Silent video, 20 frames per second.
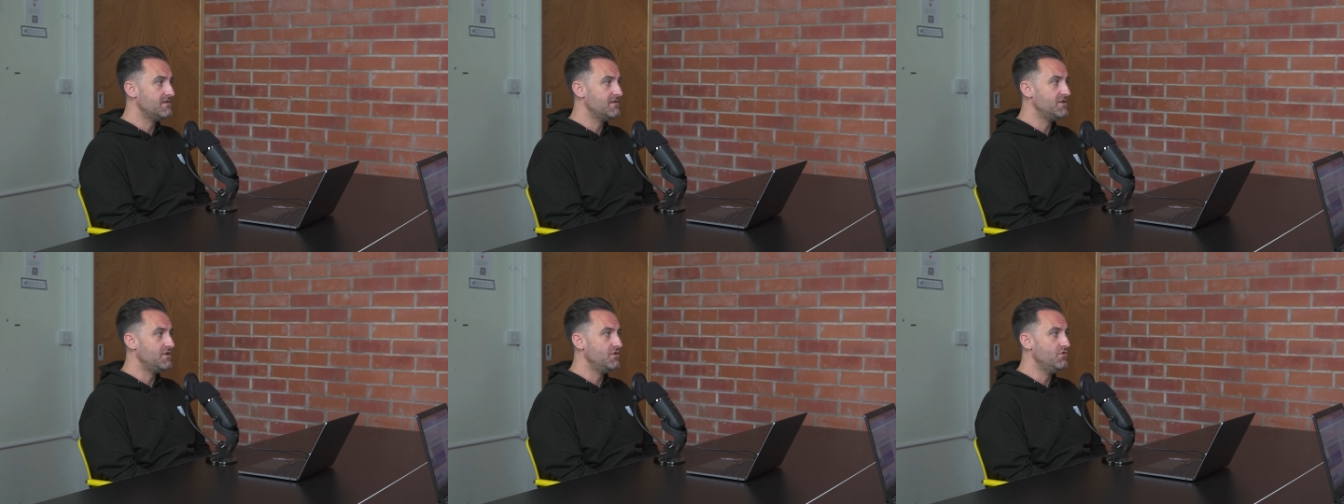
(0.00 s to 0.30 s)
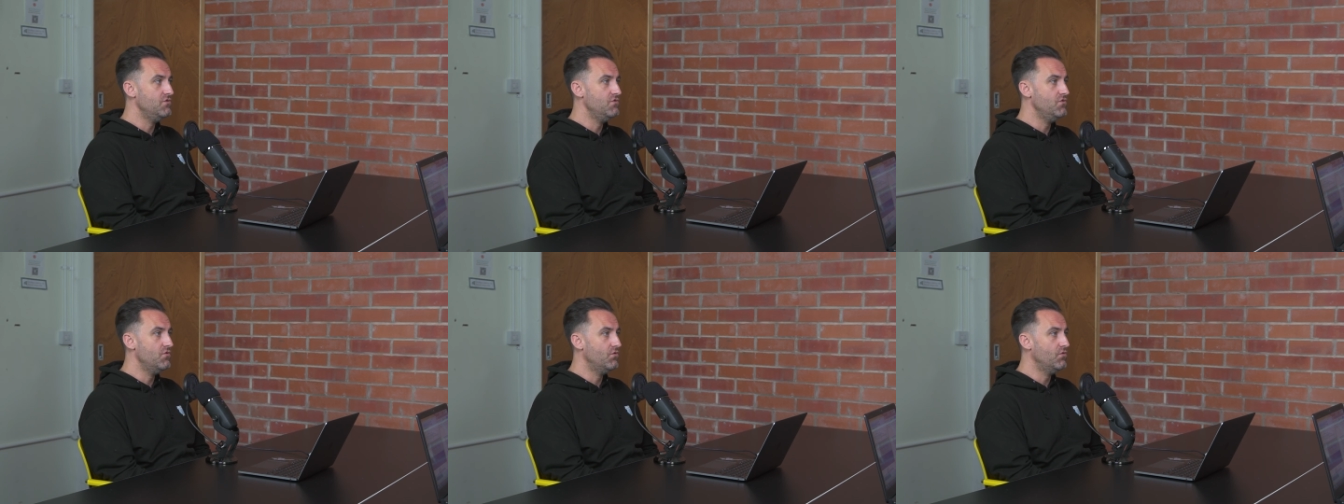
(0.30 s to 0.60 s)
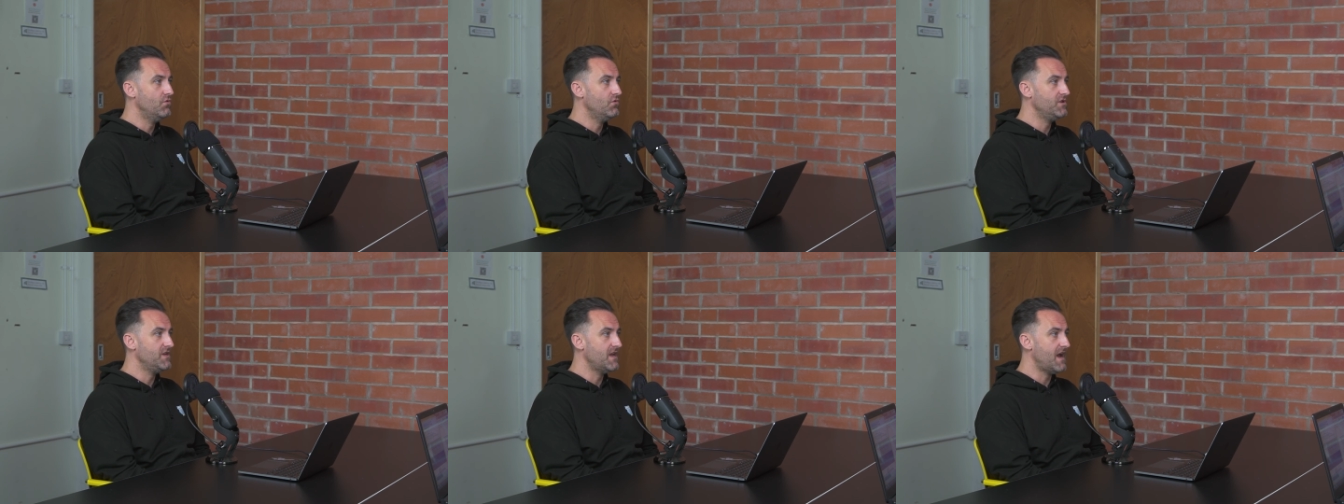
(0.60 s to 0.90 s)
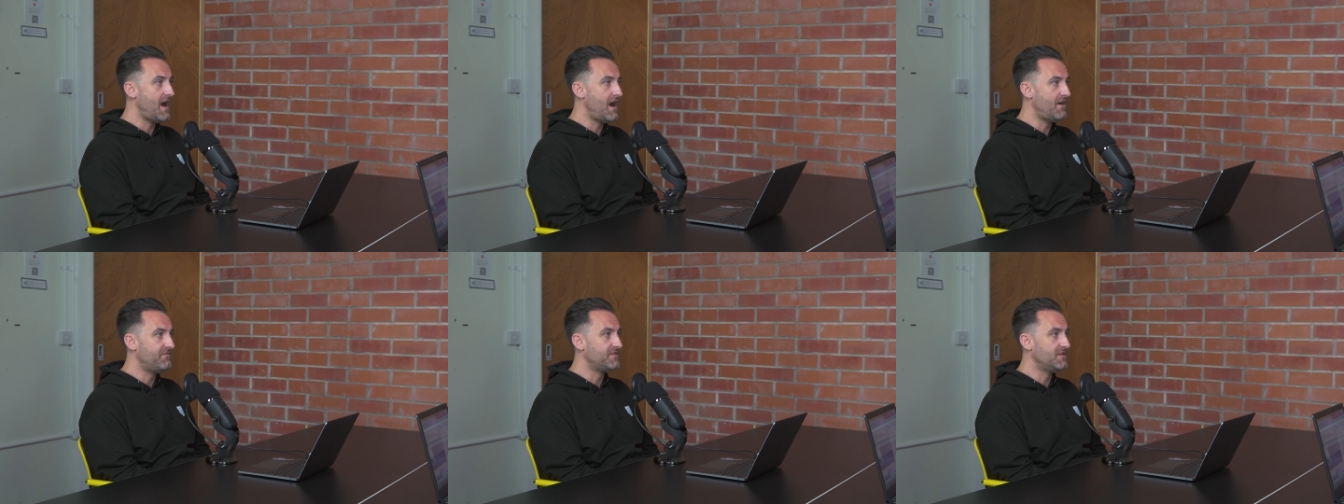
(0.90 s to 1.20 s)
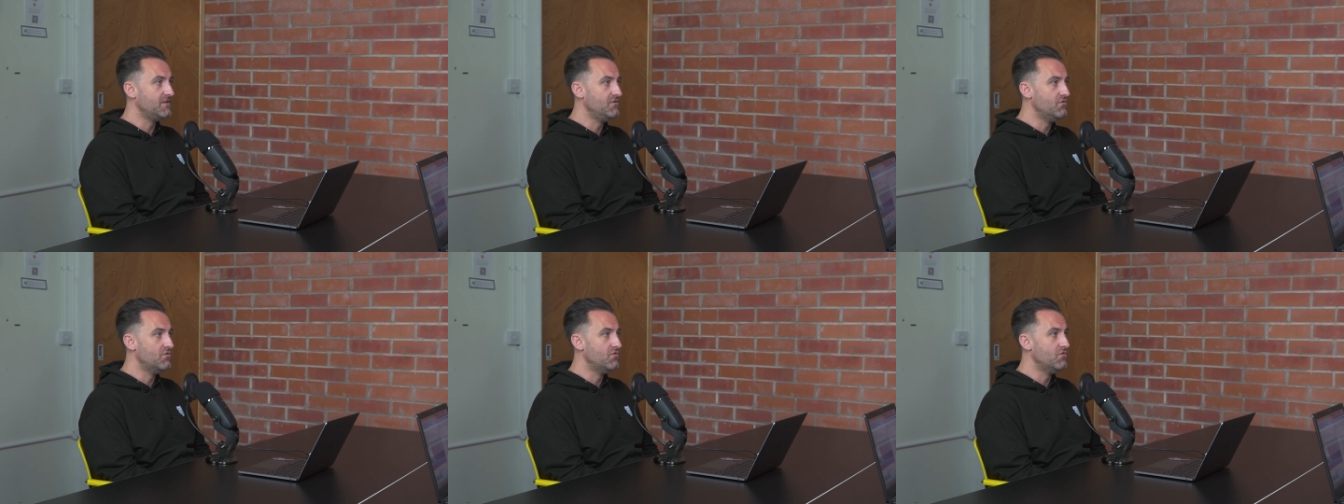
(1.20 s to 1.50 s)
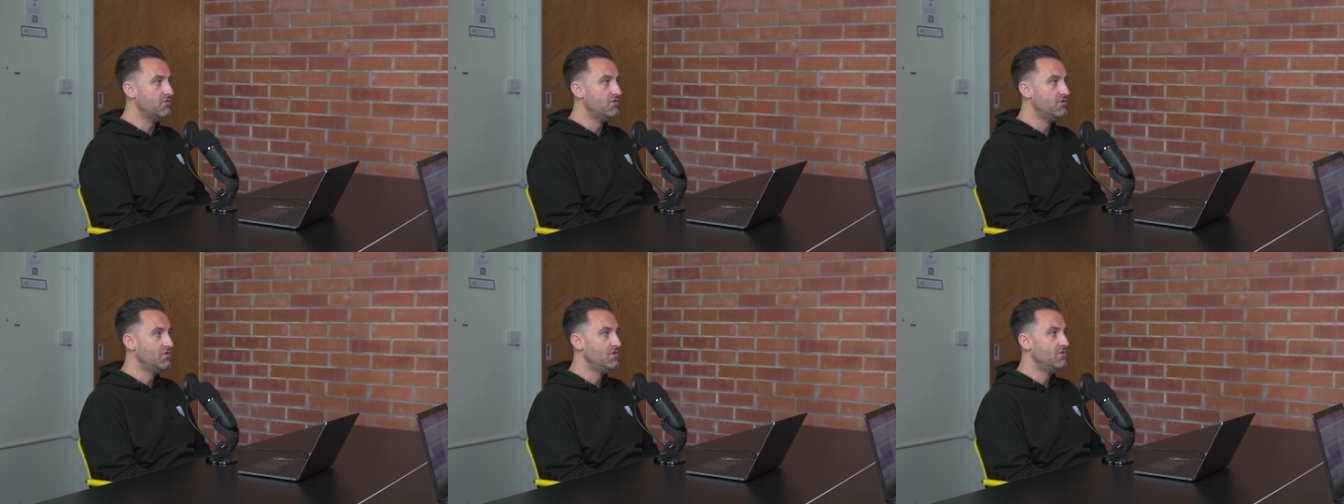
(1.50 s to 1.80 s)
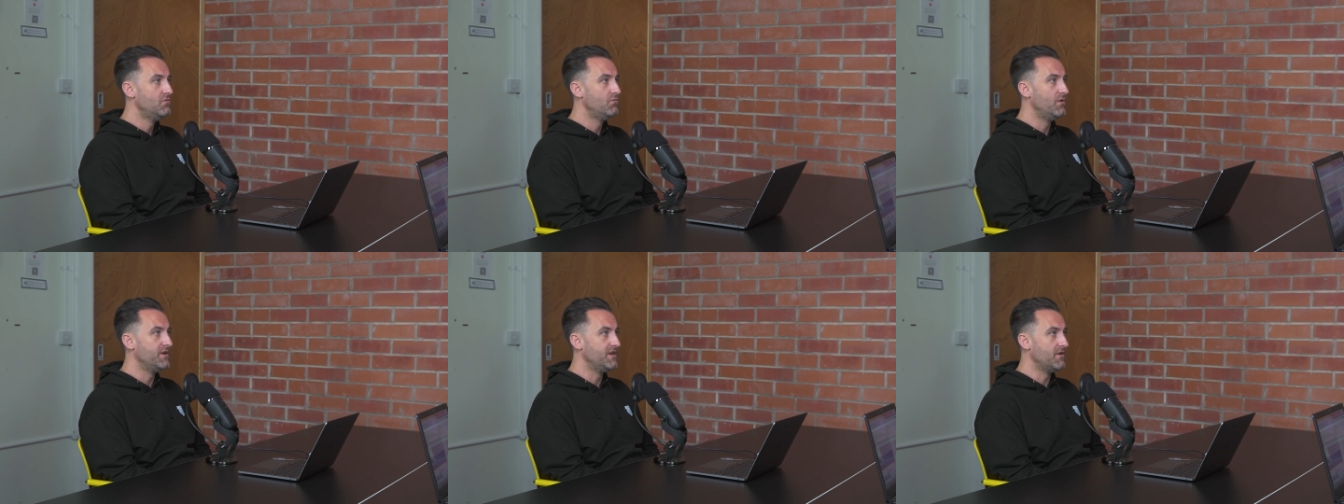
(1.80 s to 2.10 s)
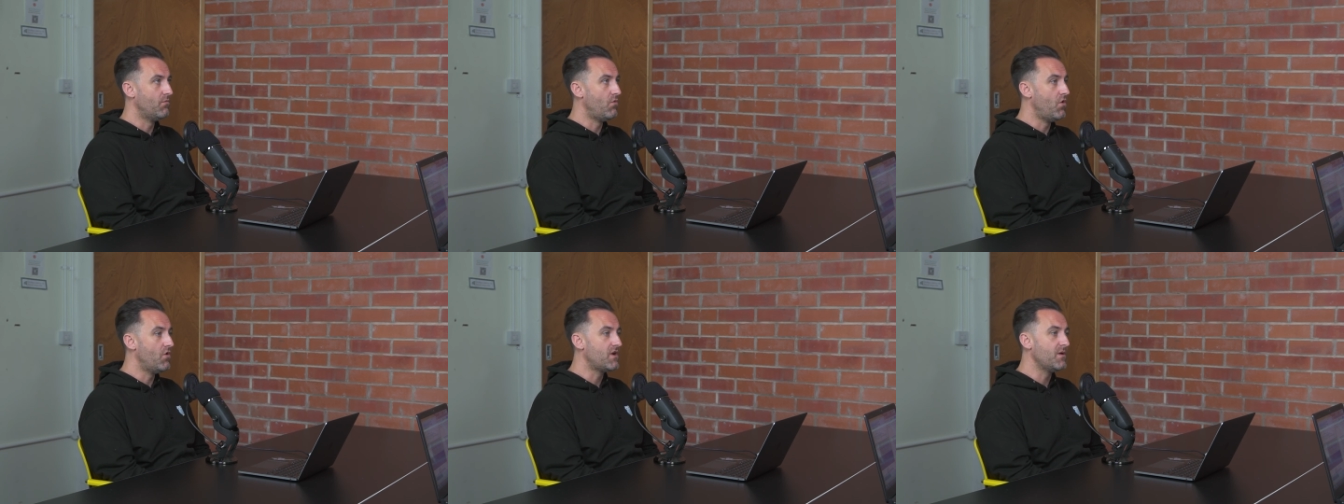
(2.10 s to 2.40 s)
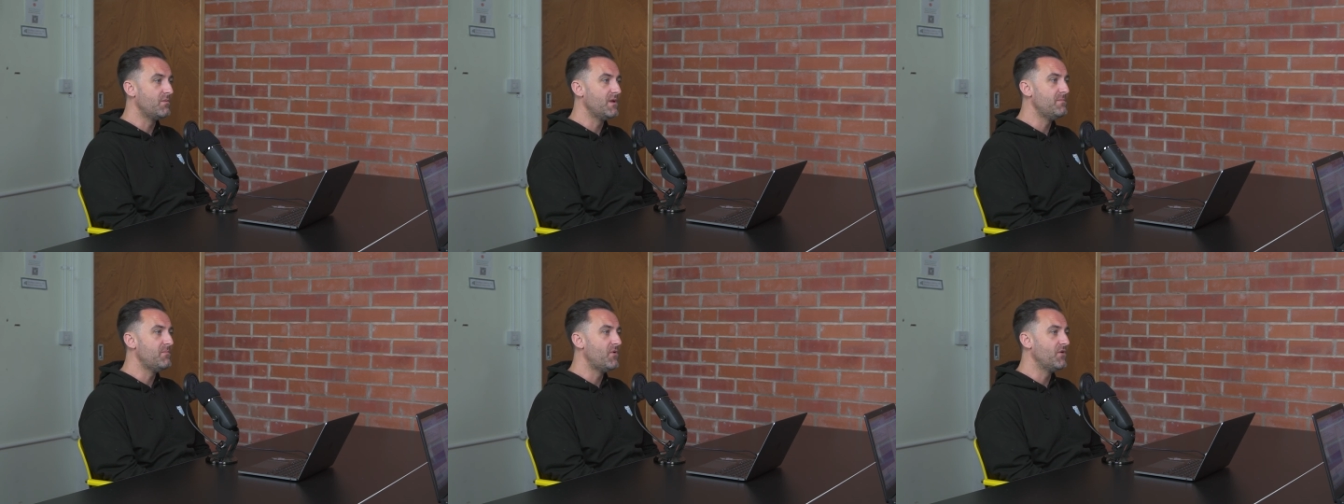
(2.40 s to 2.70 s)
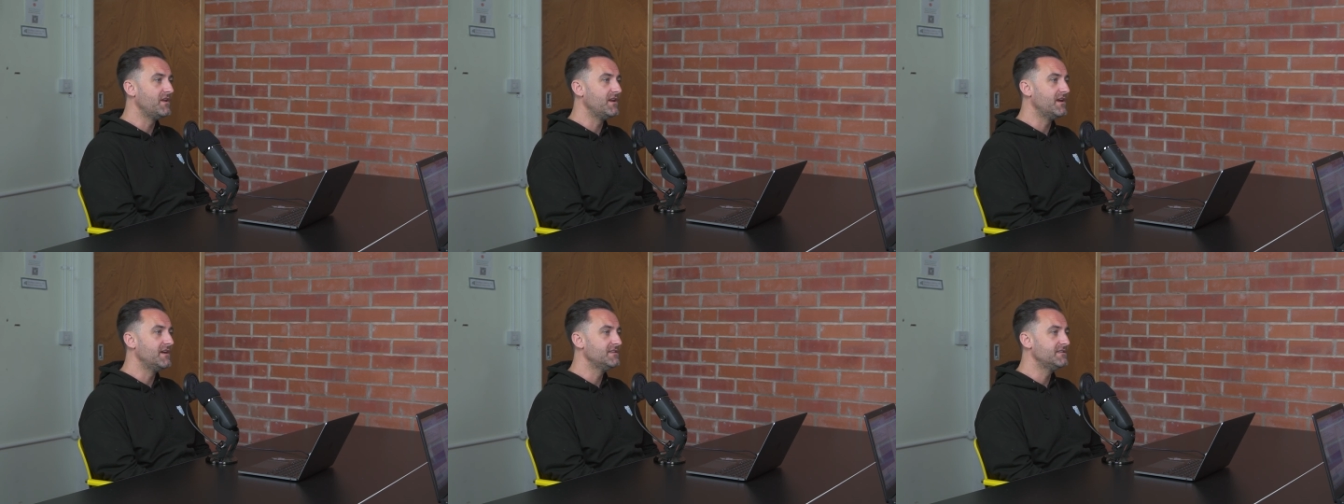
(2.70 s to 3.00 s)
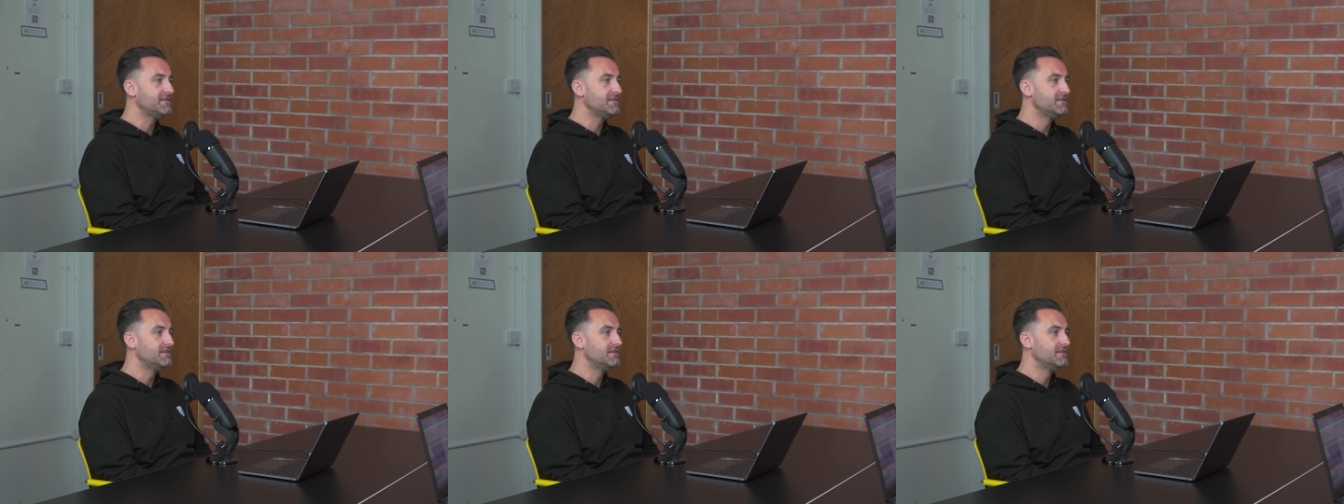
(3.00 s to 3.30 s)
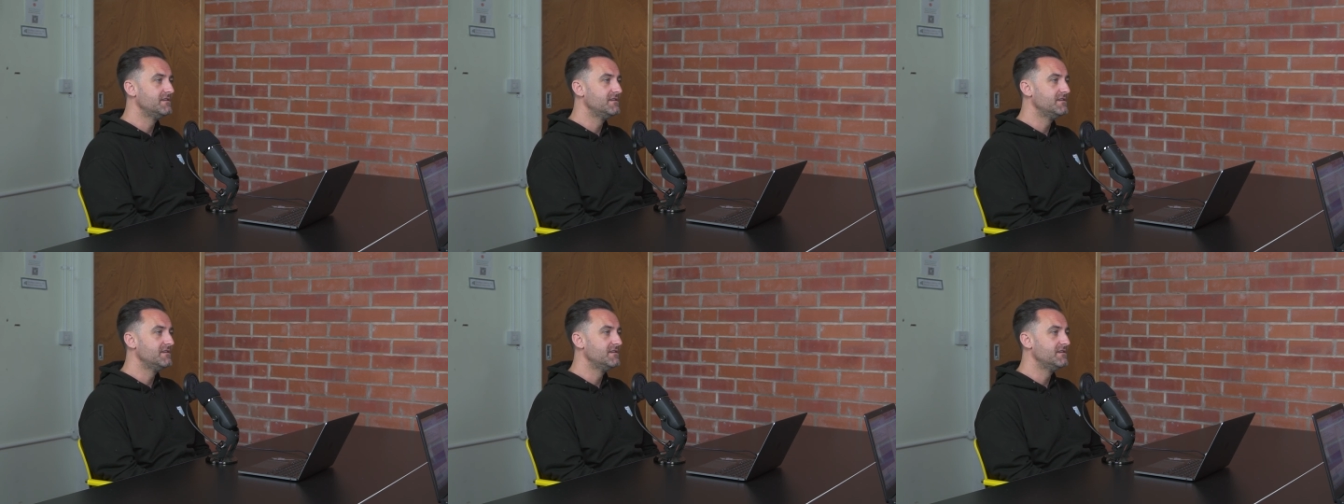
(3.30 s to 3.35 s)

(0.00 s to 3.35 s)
you have to know where your walkaway point is.